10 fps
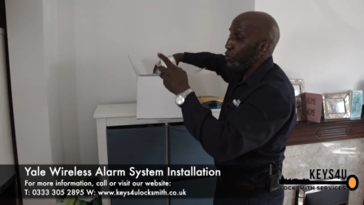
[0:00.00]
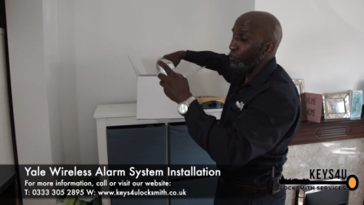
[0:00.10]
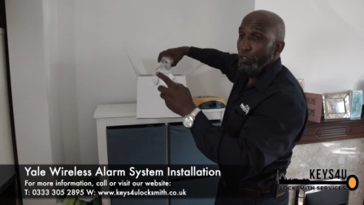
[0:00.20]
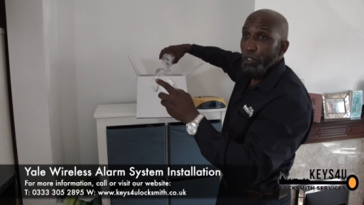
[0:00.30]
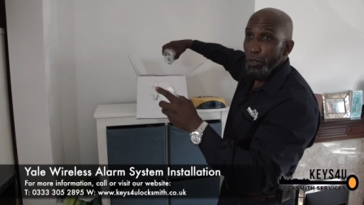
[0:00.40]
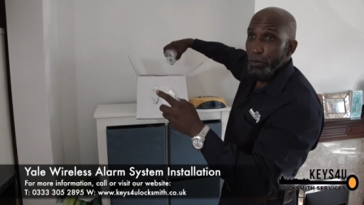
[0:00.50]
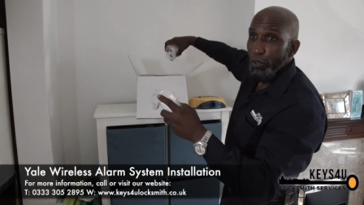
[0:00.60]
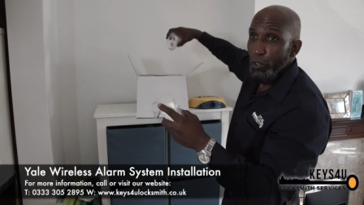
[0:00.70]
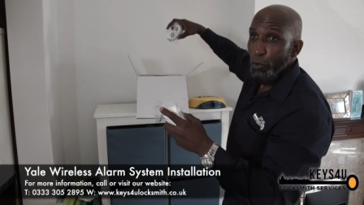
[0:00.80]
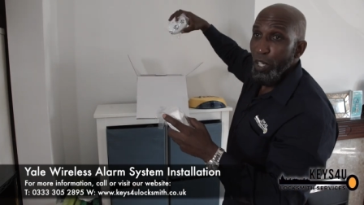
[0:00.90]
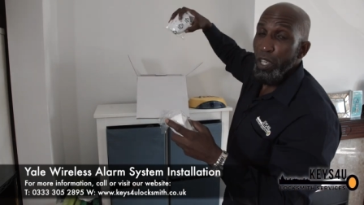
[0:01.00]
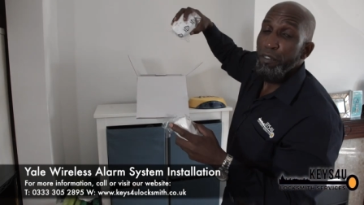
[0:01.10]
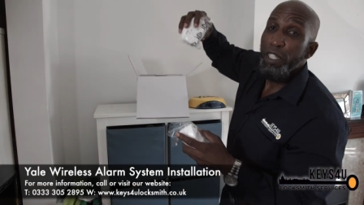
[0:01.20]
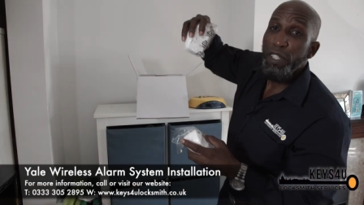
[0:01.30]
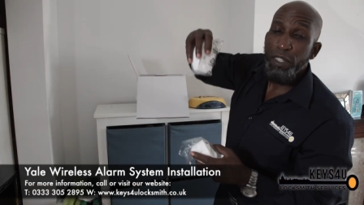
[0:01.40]
of the room or wherever
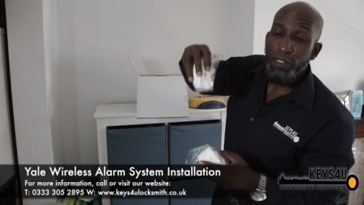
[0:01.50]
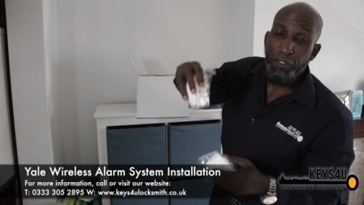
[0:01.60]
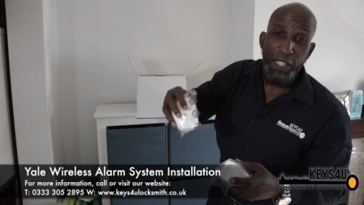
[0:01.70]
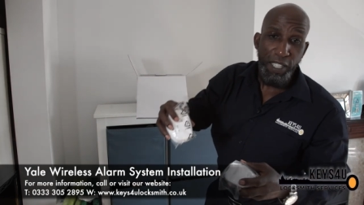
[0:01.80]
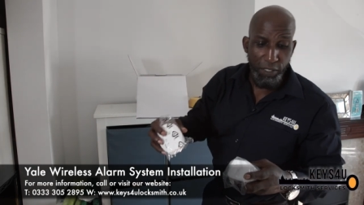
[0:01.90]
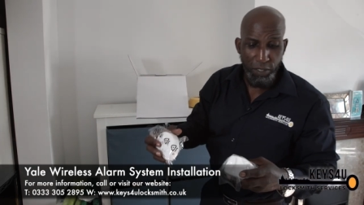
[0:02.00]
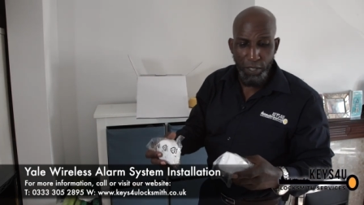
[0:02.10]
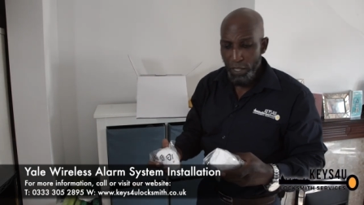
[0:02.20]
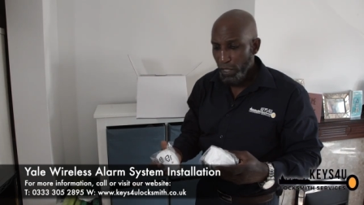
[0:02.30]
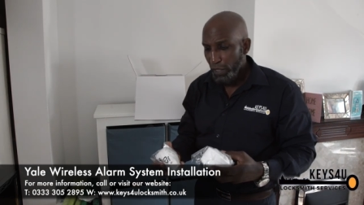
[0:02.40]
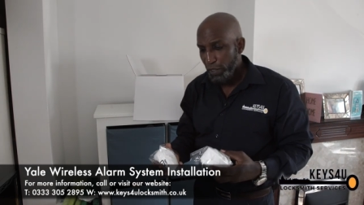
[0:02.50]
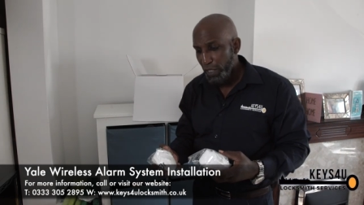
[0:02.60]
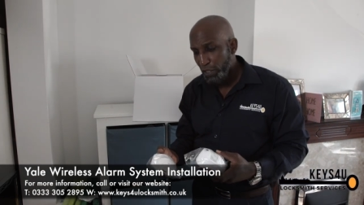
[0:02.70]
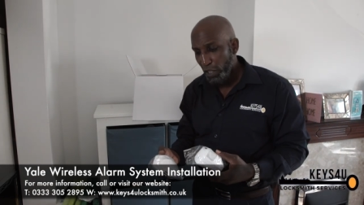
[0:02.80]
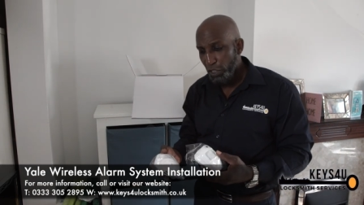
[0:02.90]
you need to fit these,
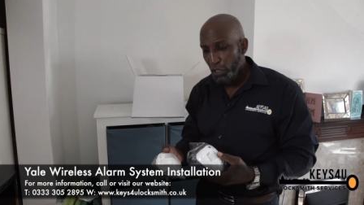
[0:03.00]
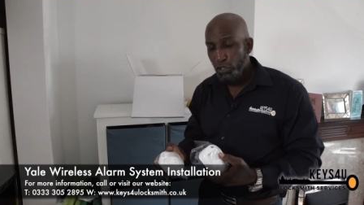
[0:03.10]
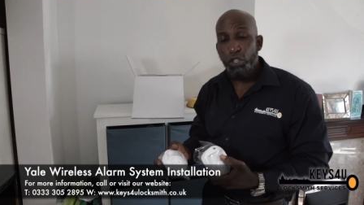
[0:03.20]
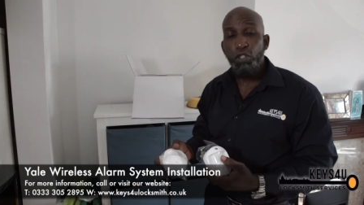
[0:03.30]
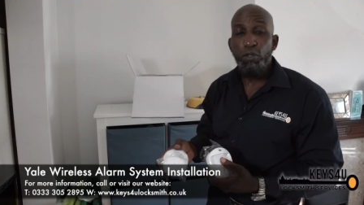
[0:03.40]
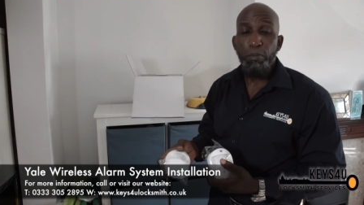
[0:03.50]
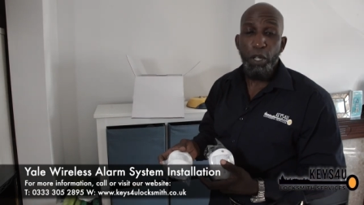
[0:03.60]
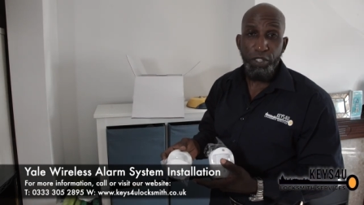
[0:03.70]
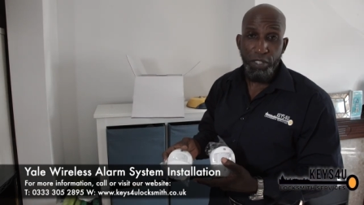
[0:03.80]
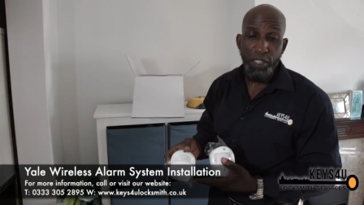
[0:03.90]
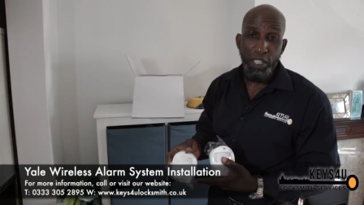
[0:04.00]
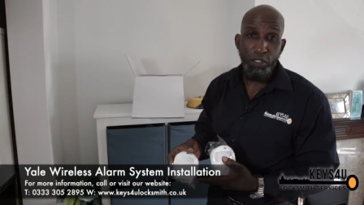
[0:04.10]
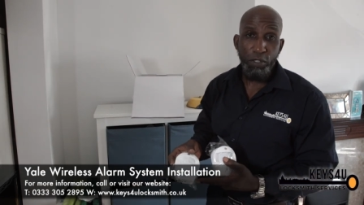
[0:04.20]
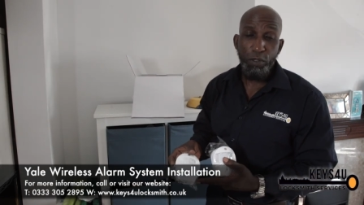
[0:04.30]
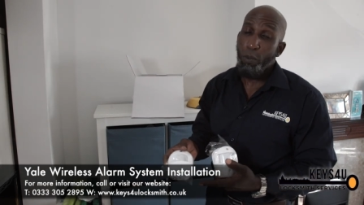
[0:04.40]
these are your two motion
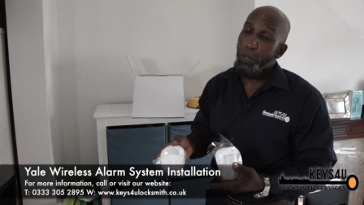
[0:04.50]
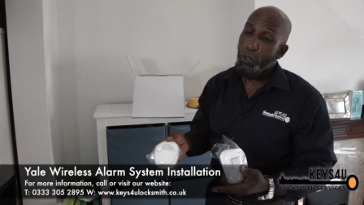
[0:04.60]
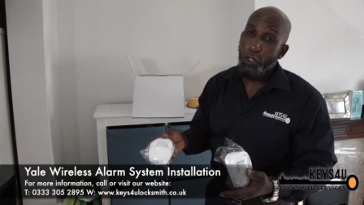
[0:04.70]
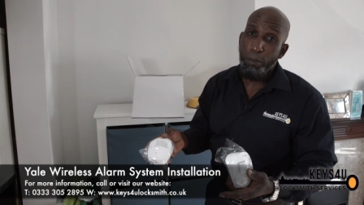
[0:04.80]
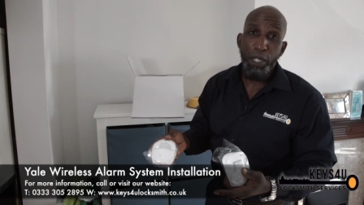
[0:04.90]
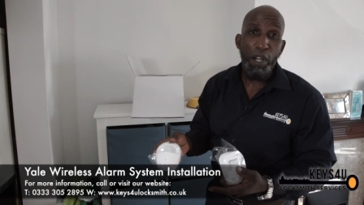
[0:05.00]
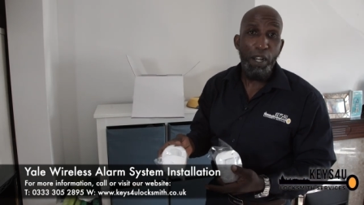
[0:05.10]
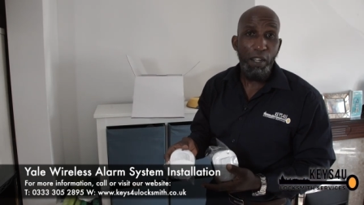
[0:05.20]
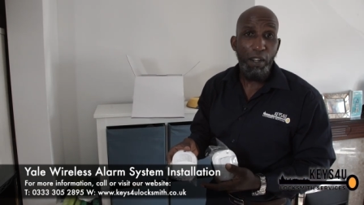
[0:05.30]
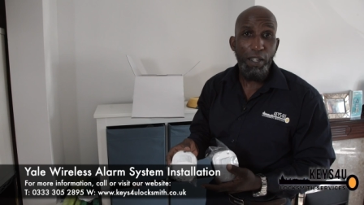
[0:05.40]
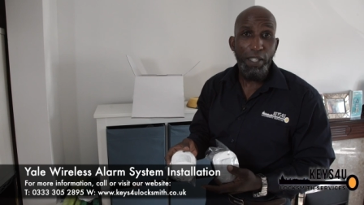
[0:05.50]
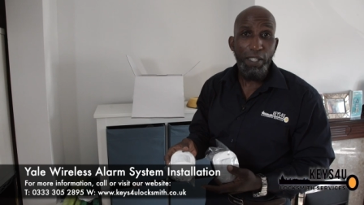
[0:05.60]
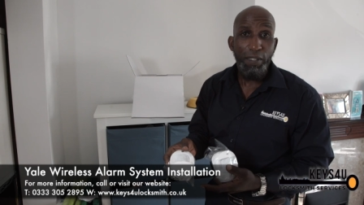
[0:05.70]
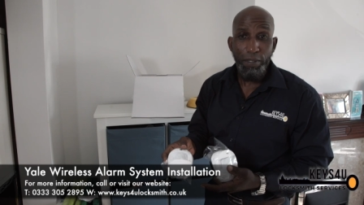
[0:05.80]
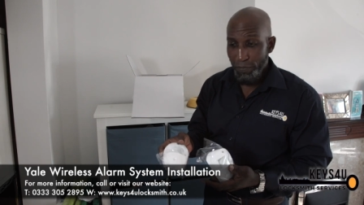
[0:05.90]
sensors, or what we call the PIR.
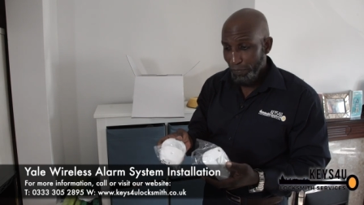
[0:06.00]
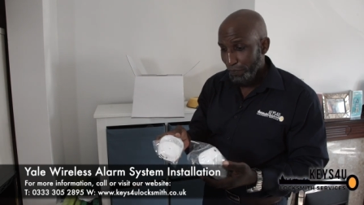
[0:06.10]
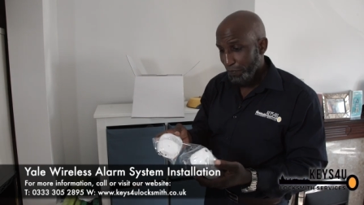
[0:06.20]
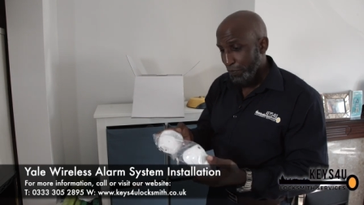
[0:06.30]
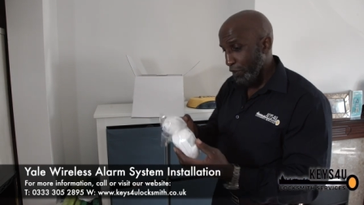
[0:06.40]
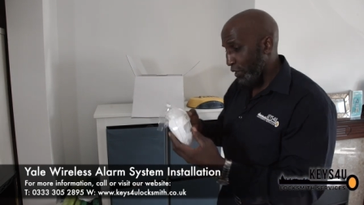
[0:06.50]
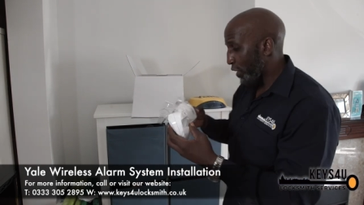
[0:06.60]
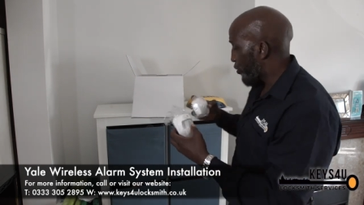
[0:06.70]
Get